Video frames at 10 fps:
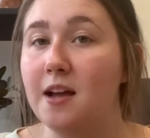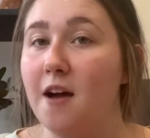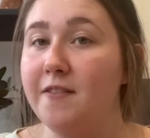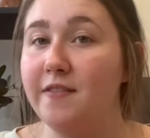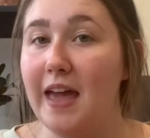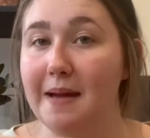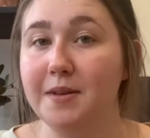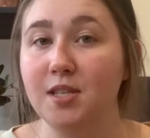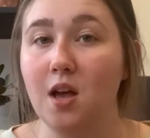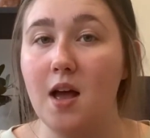off of
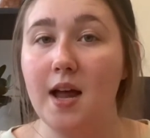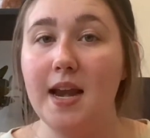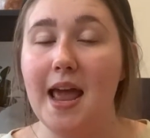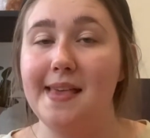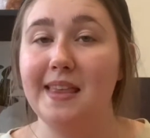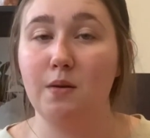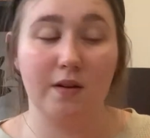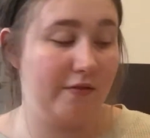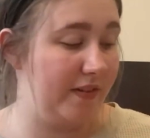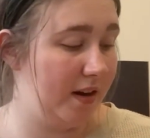Amazon and they
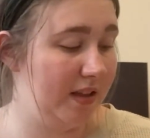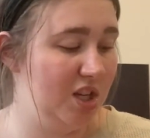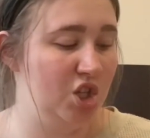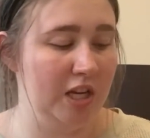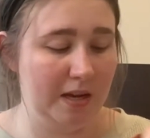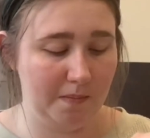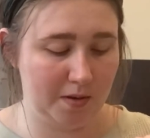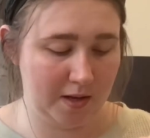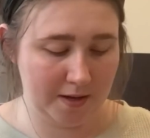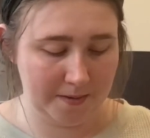were fairly cheap.
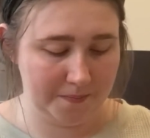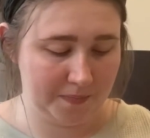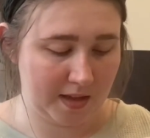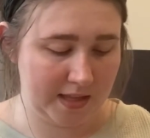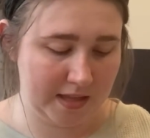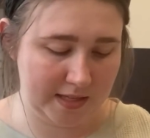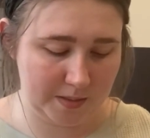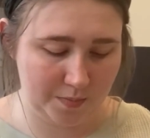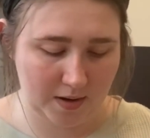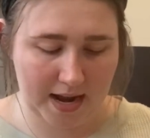This
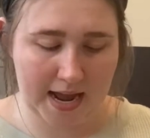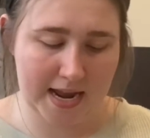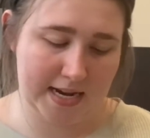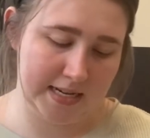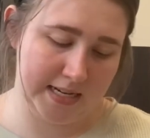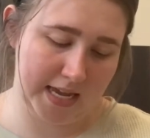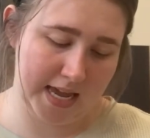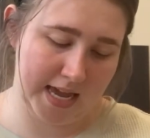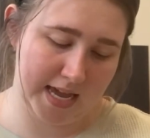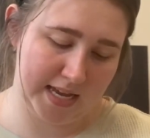brand
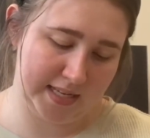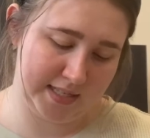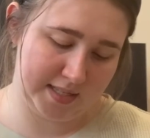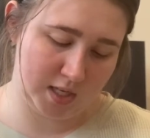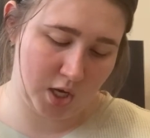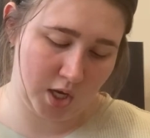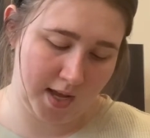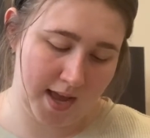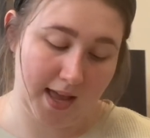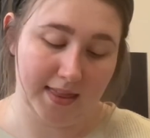is
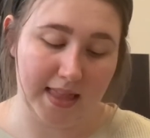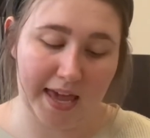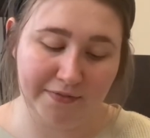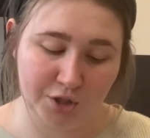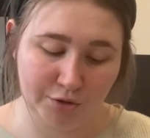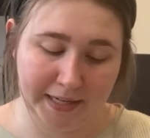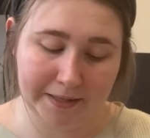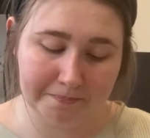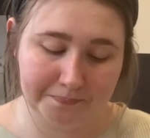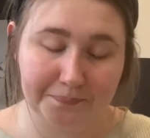LifeTree,
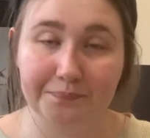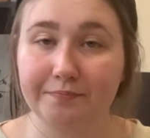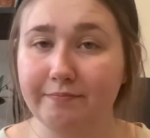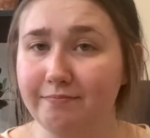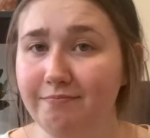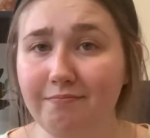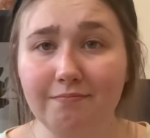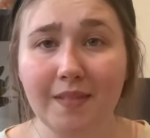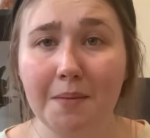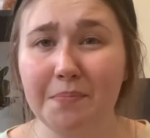
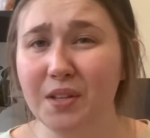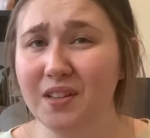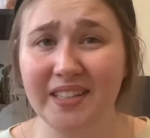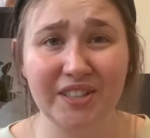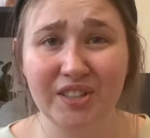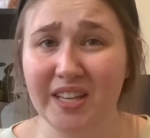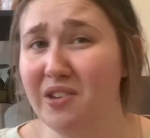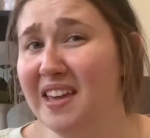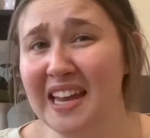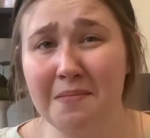but literally you
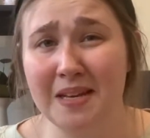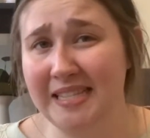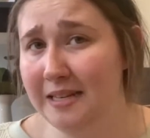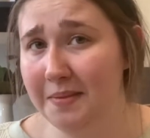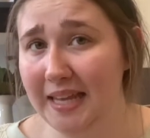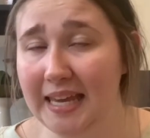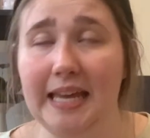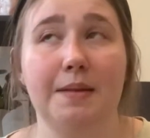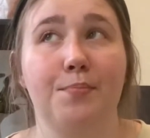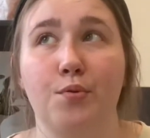can get a muslin
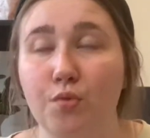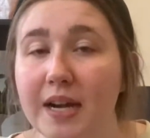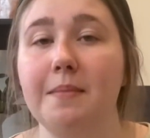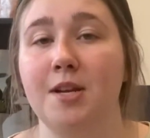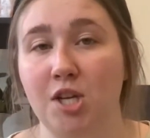blanket pretty much